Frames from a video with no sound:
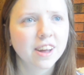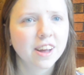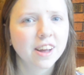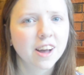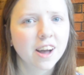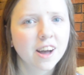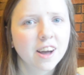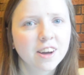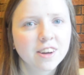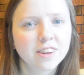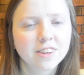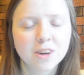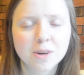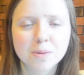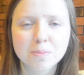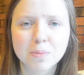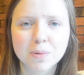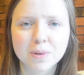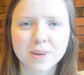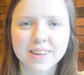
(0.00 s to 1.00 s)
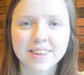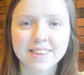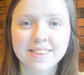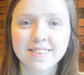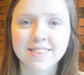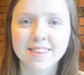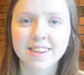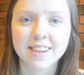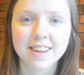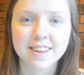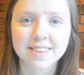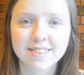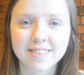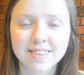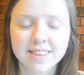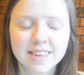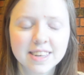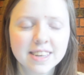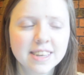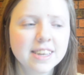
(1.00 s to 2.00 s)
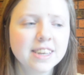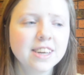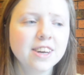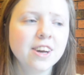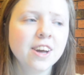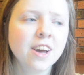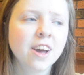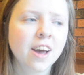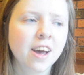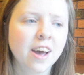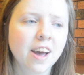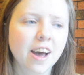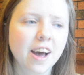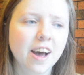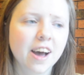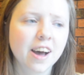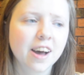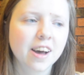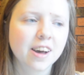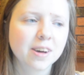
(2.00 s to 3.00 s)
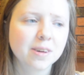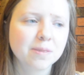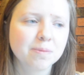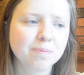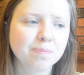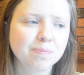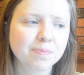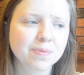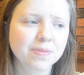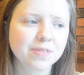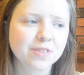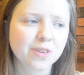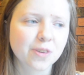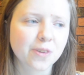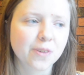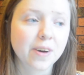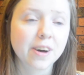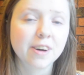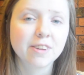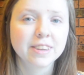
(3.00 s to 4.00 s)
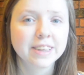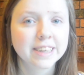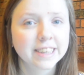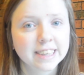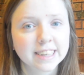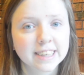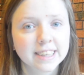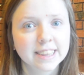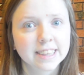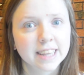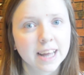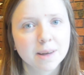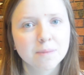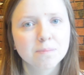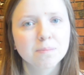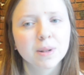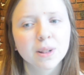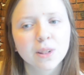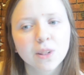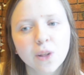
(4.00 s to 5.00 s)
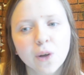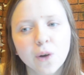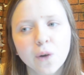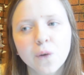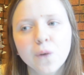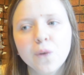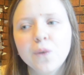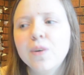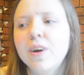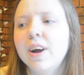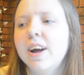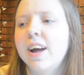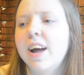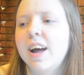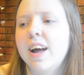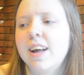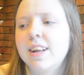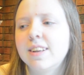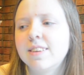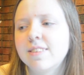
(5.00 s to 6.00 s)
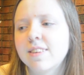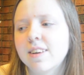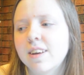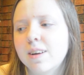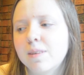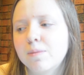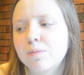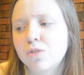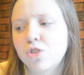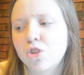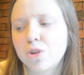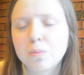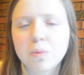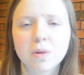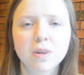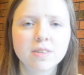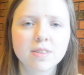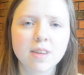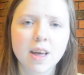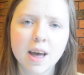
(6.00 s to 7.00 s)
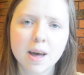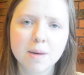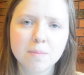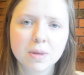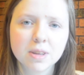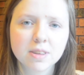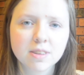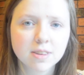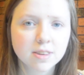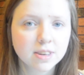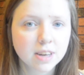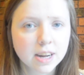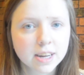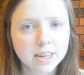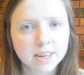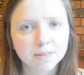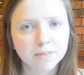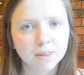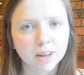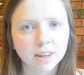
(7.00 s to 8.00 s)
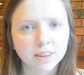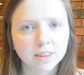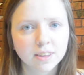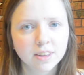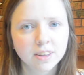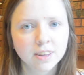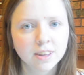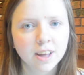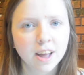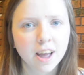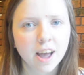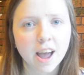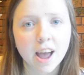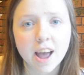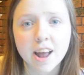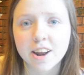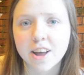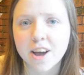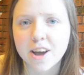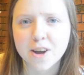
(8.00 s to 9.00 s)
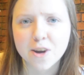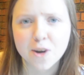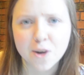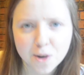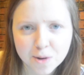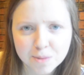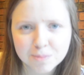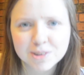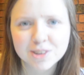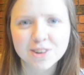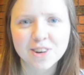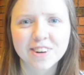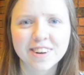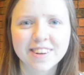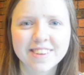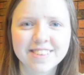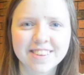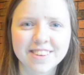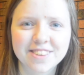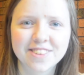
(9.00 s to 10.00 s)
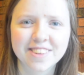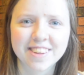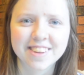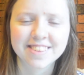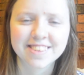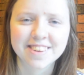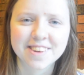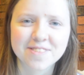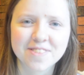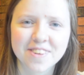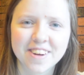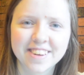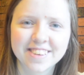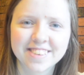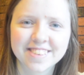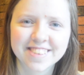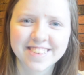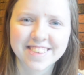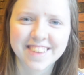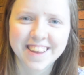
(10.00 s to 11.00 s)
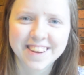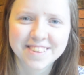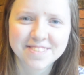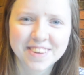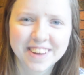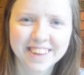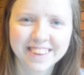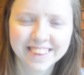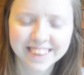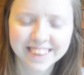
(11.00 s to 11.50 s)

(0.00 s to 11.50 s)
Her book is The Last King, so I'll link that below, and she blogs at Millicent Bell. And I hope to God I said your last name right, just said Mil.